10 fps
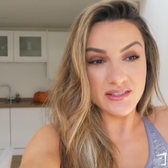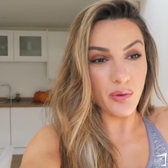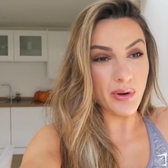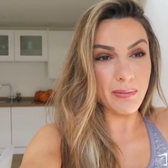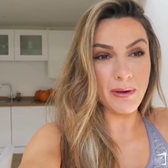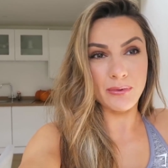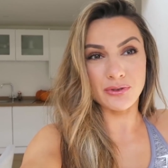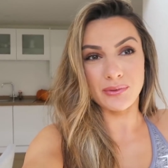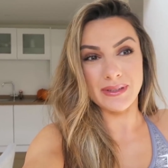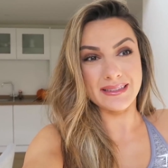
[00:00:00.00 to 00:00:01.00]
so many
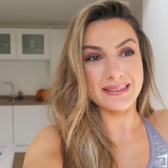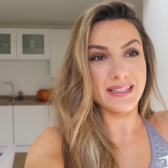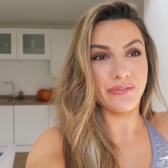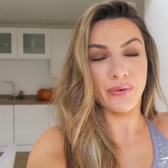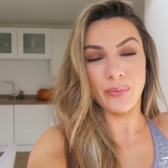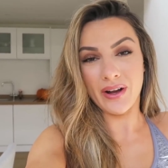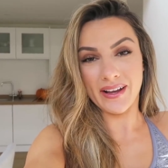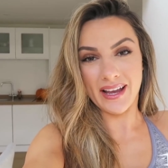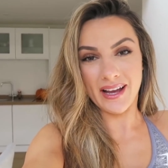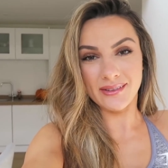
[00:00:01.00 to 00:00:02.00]
people doing different
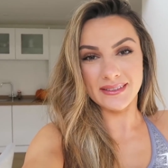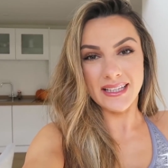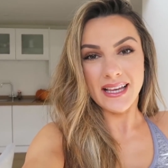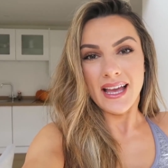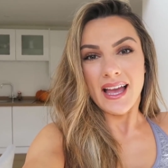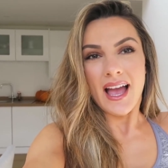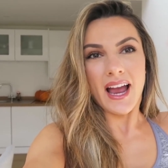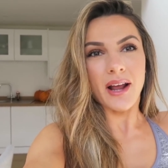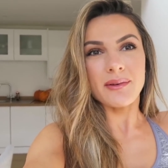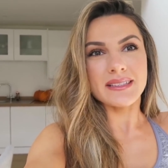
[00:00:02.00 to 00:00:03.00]
workouts,
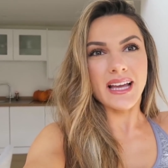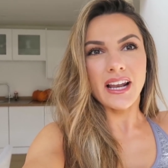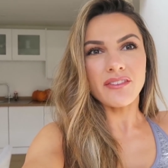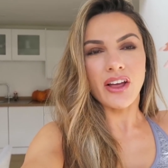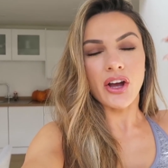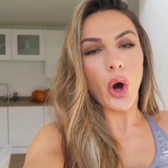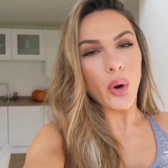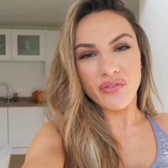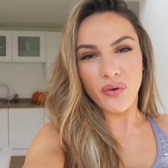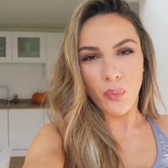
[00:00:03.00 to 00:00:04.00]
and I was kind of like
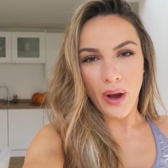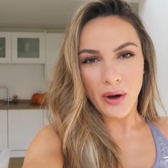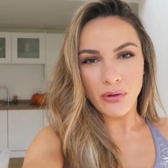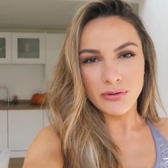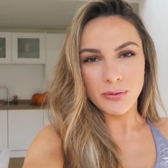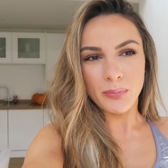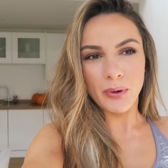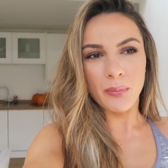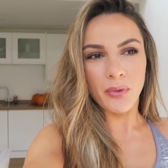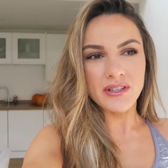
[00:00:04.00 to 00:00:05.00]
overwhelmed,
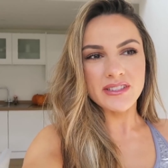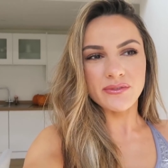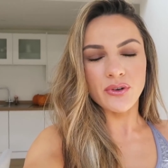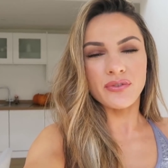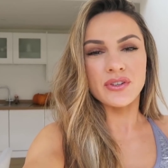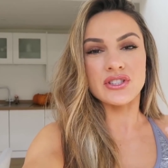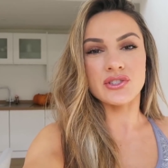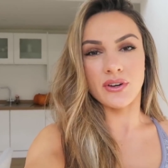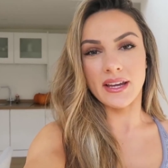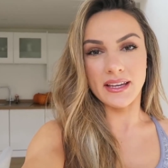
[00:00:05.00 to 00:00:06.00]
but most of all
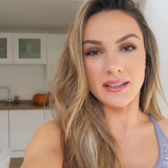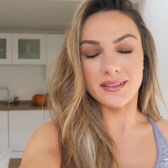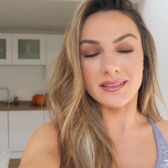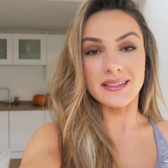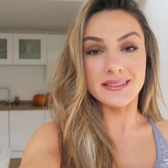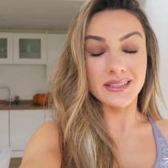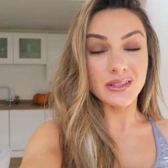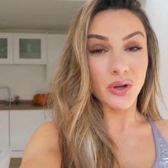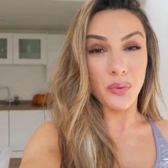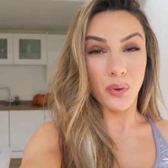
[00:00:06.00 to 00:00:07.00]
frustrated because I
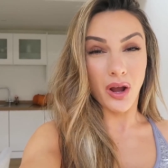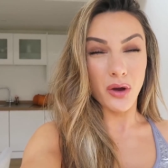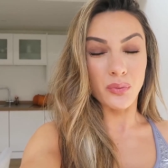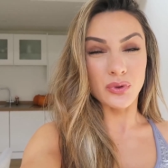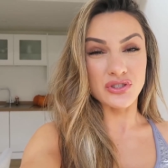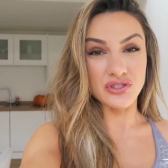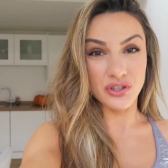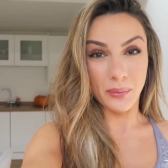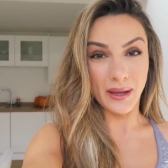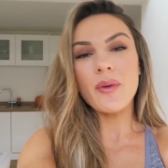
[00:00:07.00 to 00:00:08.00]
didn't know what I was
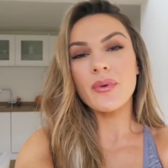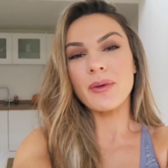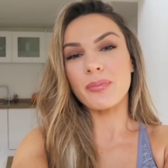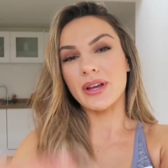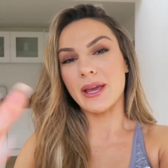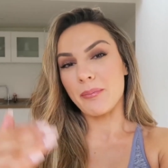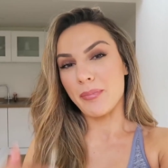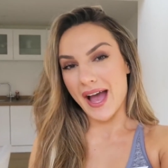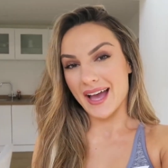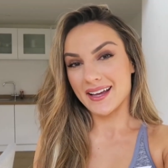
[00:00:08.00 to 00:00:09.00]
doing. I want to bring
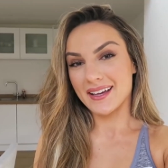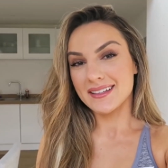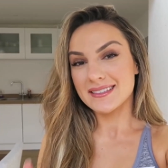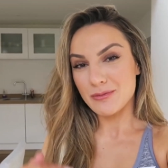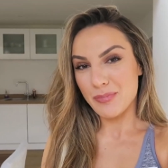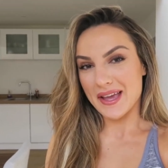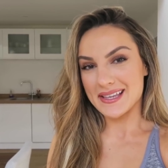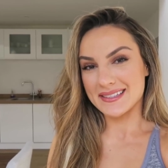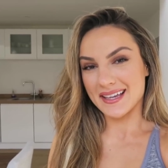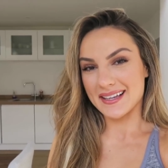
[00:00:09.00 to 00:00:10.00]
it back to
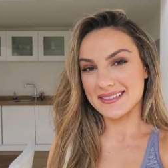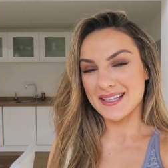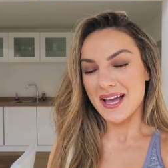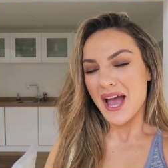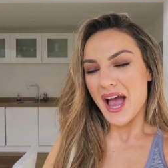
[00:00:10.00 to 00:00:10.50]
basics.